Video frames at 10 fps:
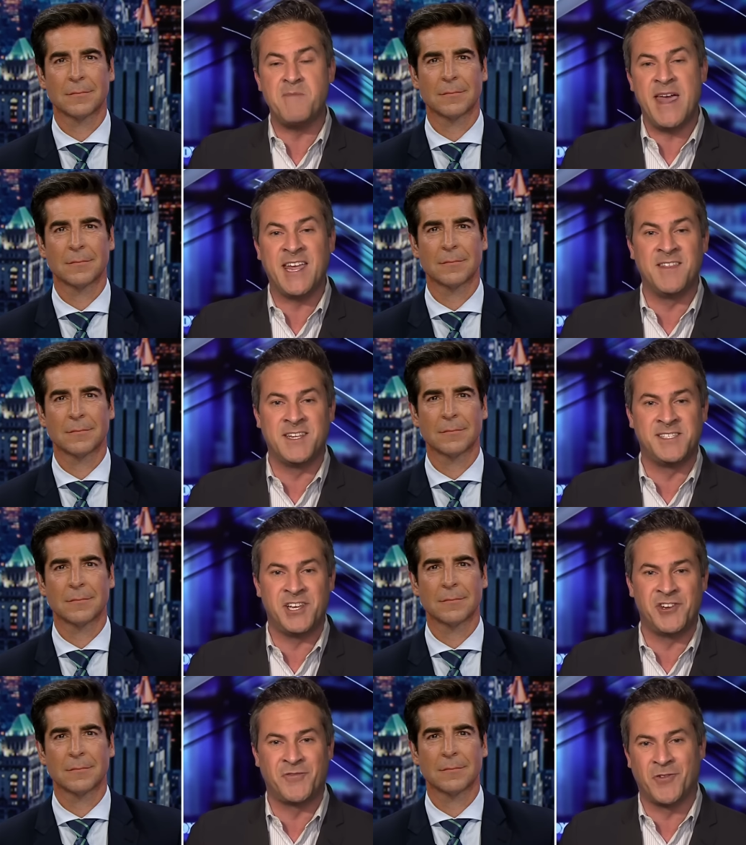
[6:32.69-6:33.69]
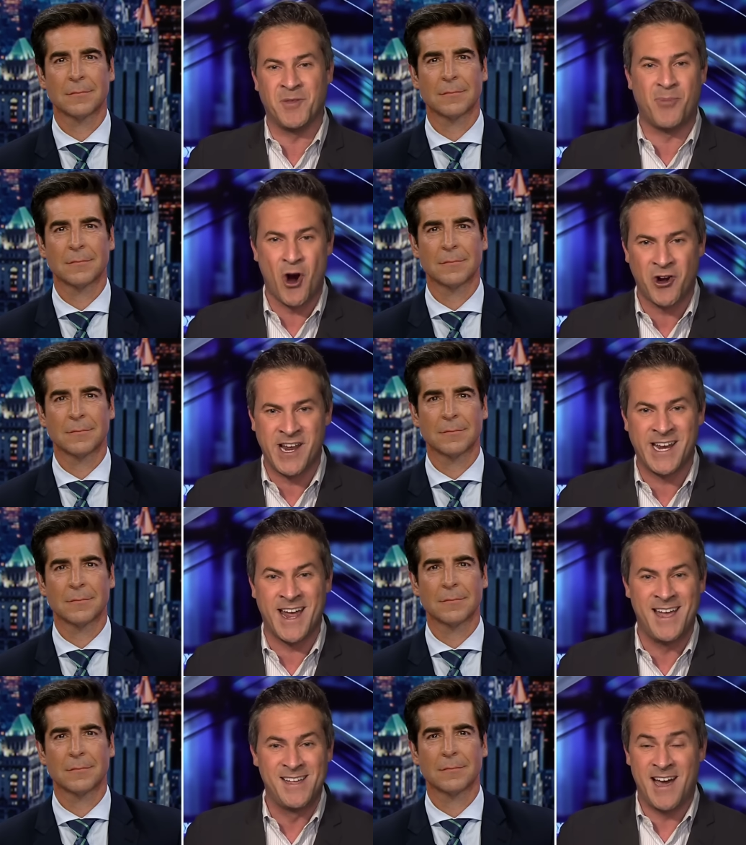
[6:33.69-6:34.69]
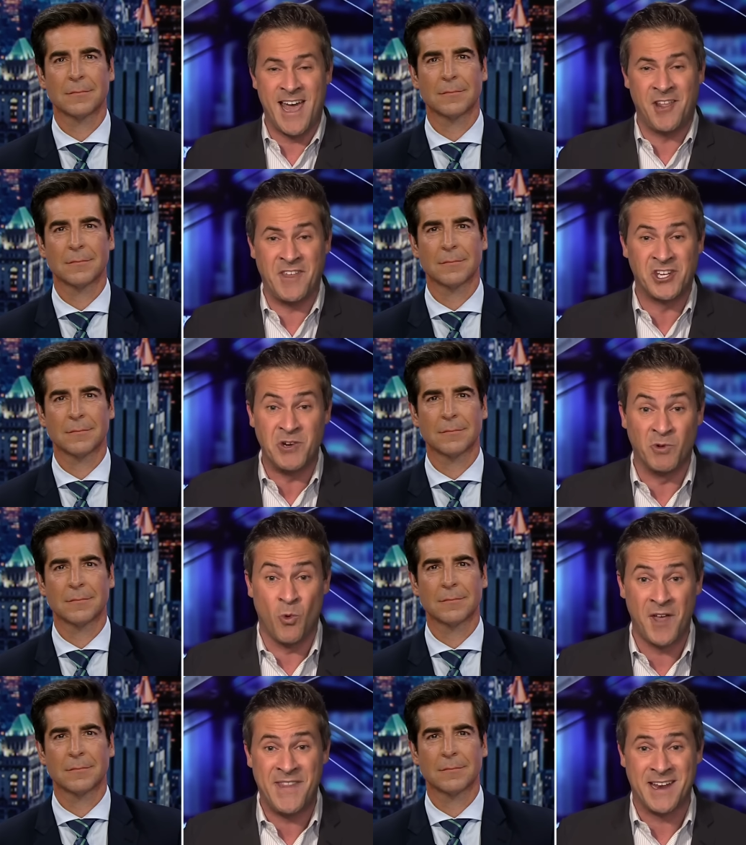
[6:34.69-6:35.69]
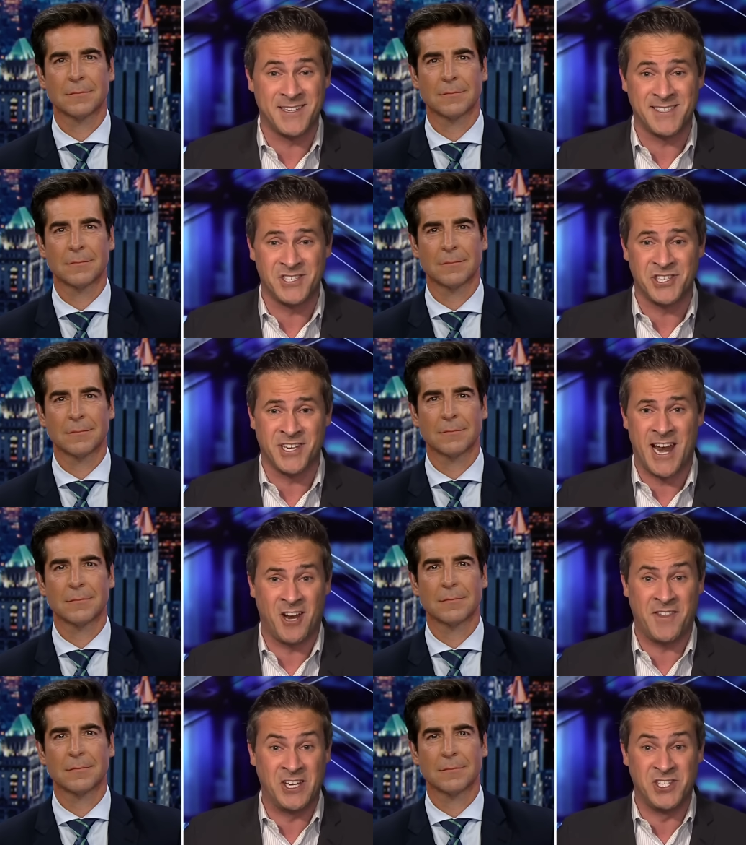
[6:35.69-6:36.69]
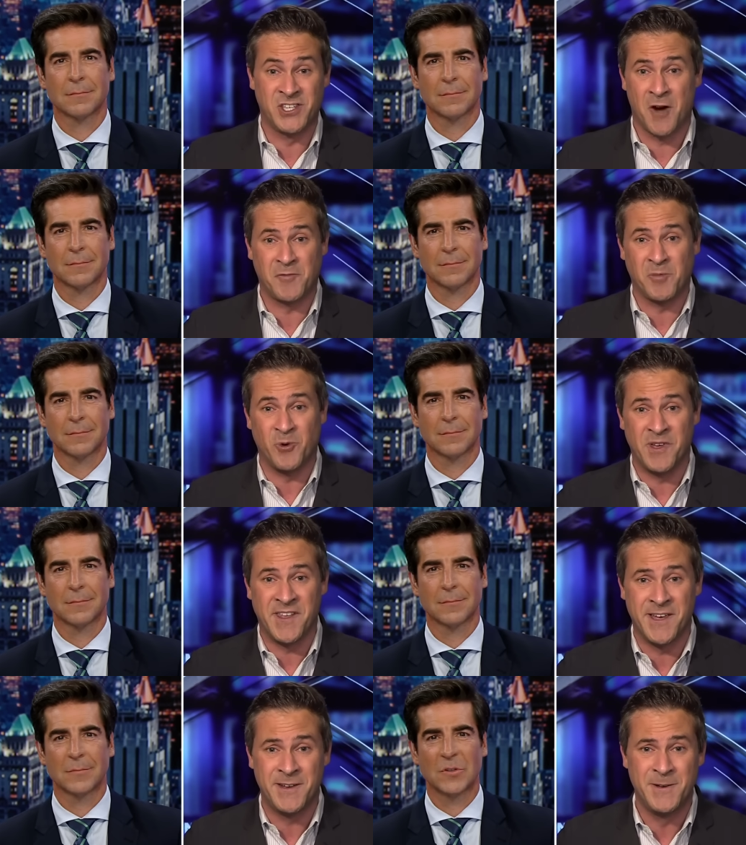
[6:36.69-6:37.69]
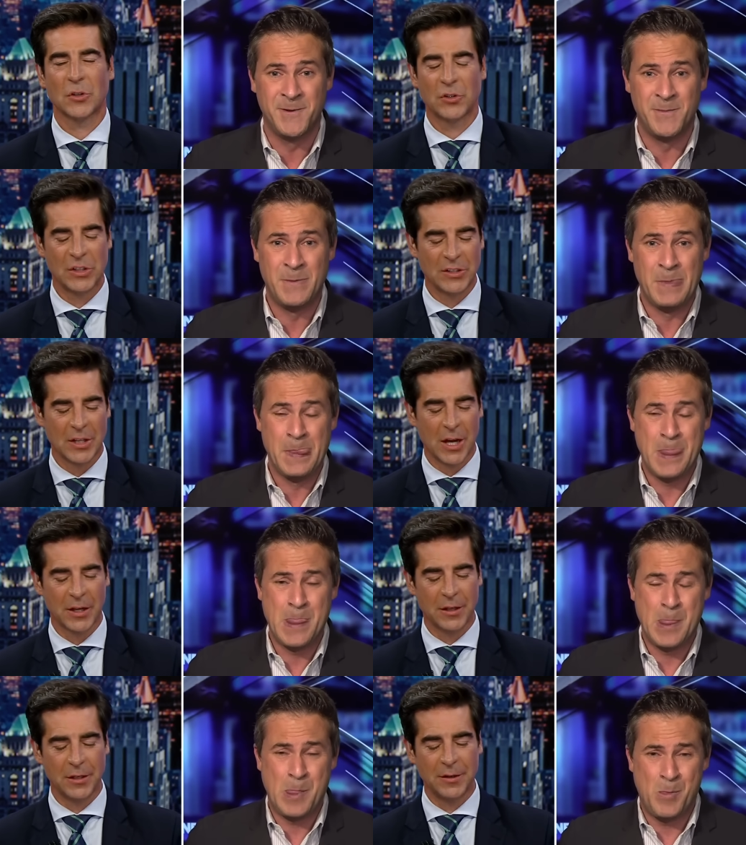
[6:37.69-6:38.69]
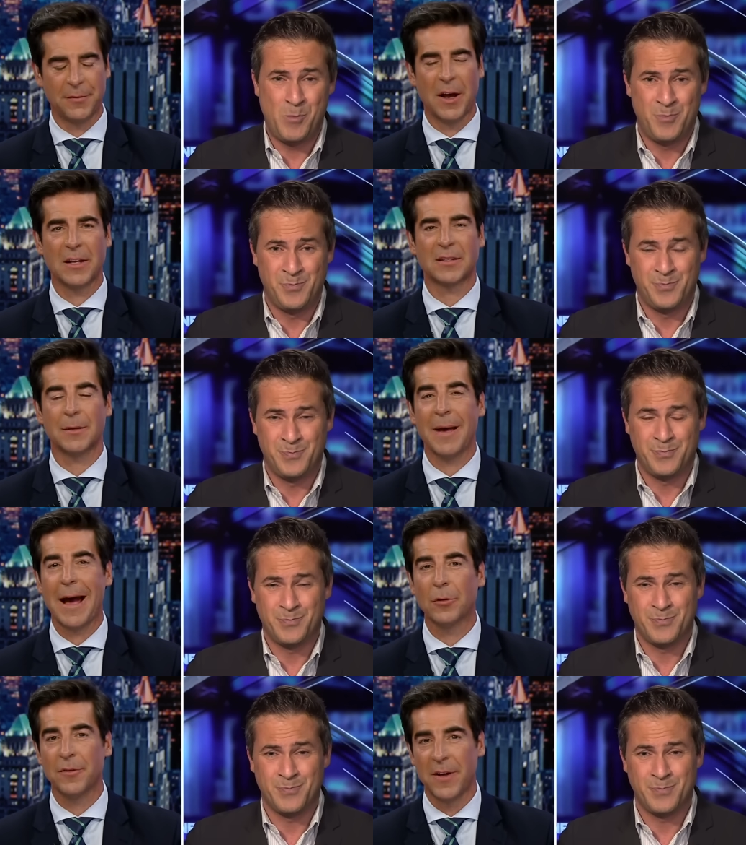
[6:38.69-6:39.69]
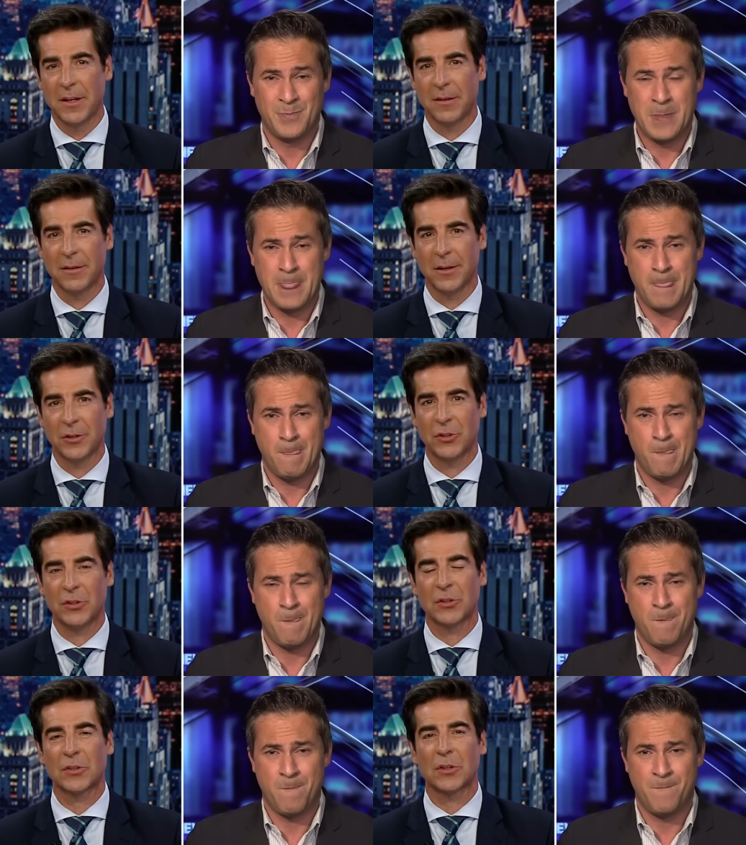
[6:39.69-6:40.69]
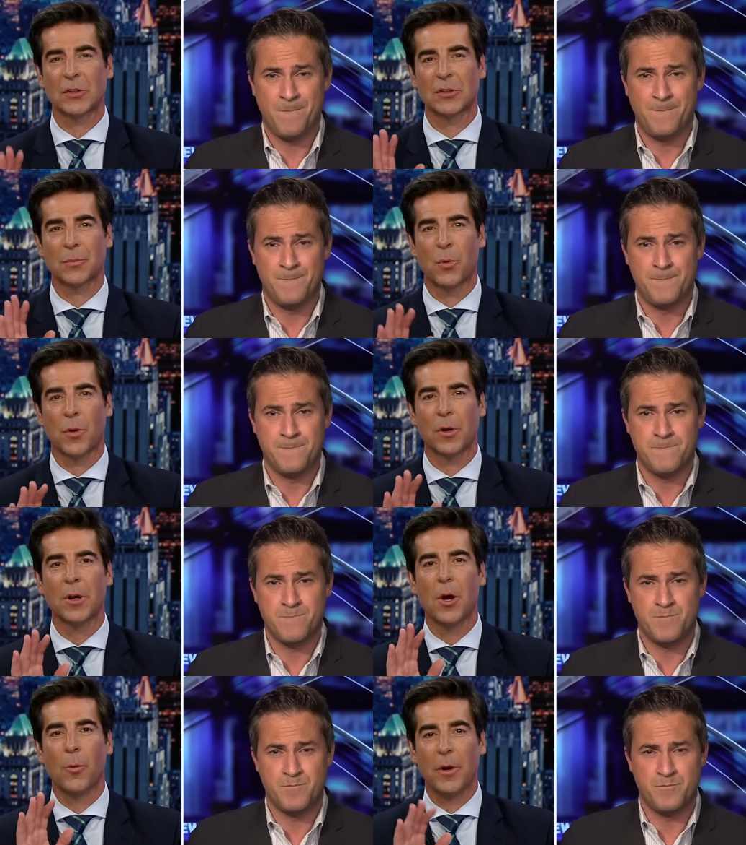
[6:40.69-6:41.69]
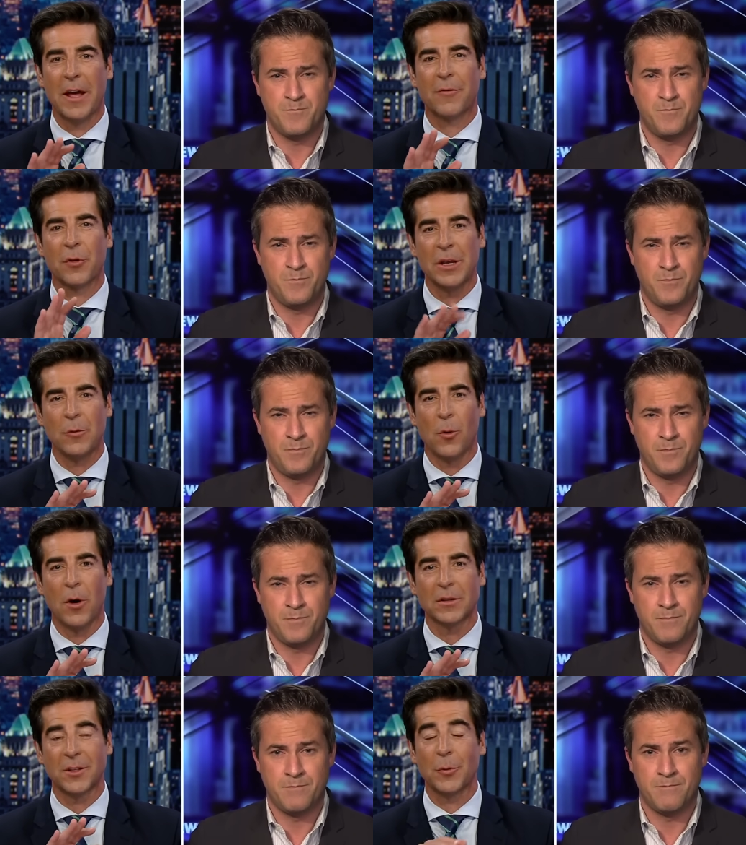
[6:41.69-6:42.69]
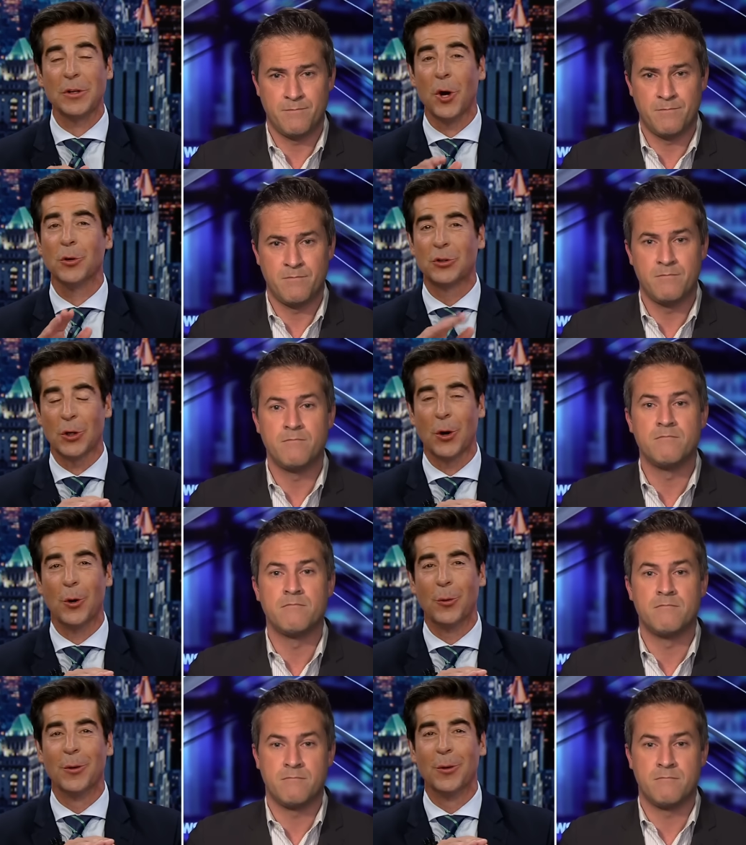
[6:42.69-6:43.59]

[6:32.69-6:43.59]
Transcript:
Speaker 1: making the decision for the party. And I don't think she would want that decision. I don't think she's comfortable with it.
Speaker 2: So she's not going to advise him out of anything. She's just going to support whatever he wants. And we know Joe